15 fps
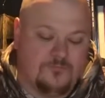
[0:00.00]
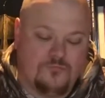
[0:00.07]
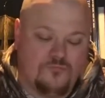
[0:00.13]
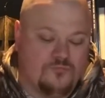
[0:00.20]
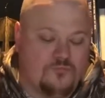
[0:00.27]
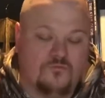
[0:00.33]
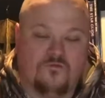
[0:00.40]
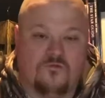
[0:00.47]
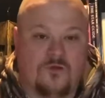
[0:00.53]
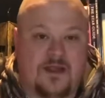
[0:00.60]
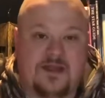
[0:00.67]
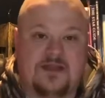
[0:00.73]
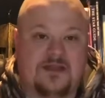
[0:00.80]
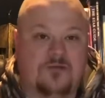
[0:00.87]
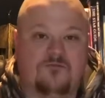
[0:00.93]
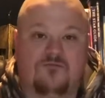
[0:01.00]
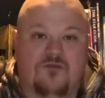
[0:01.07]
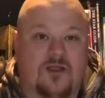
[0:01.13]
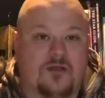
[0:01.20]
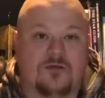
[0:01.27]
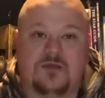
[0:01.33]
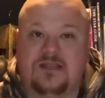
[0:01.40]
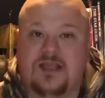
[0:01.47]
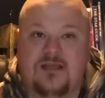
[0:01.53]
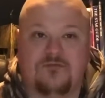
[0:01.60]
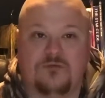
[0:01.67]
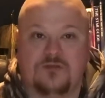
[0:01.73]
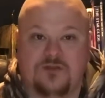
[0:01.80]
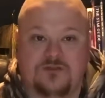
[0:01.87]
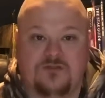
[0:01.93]
Randy rarely ever
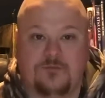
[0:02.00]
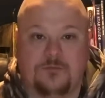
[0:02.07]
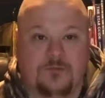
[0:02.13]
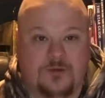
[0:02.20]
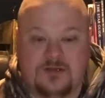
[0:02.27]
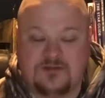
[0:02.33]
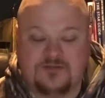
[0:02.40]
disappoints.